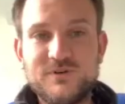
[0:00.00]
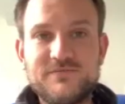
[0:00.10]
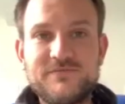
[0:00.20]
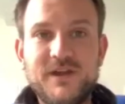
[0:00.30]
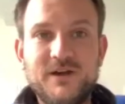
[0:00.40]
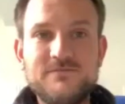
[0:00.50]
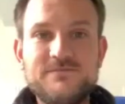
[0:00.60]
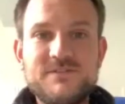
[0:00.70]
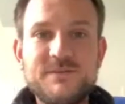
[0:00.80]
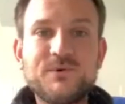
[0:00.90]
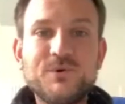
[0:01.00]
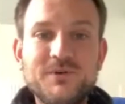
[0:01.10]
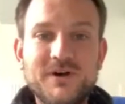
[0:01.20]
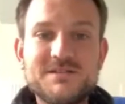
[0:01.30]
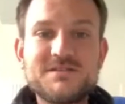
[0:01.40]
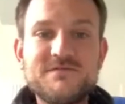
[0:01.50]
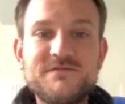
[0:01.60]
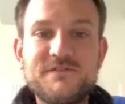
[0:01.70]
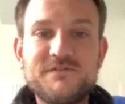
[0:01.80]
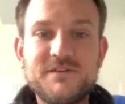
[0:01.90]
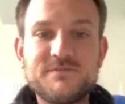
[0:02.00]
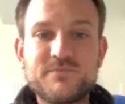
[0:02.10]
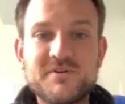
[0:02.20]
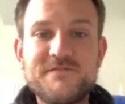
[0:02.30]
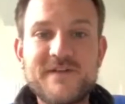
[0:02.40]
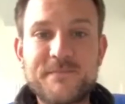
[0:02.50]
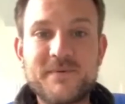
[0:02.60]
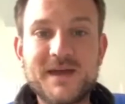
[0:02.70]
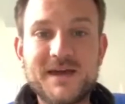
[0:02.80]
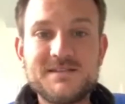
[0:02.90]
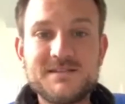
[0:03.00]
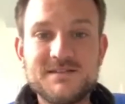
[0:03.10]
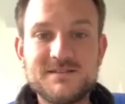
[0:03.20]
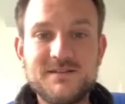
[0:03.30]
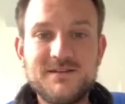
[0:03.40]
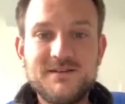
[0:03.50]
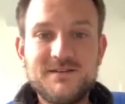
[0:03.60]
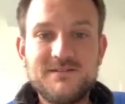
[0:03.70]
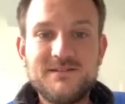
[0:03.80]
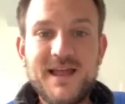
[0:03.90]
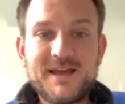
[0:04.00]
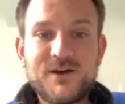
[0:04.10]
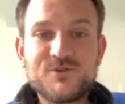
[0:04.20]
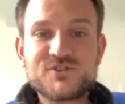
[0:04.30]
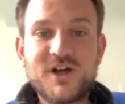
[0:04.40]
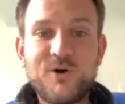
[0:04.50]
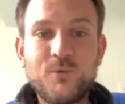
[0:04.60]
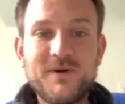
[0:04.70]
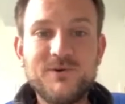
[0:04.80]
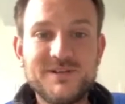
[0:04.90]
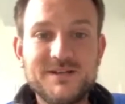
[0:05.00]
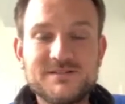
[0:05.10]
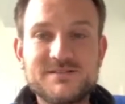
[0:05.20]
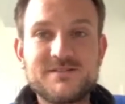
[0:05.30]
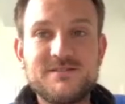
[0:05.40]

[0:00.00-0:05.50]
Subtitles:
of, typical 1950s prefabricated Lego style buildings.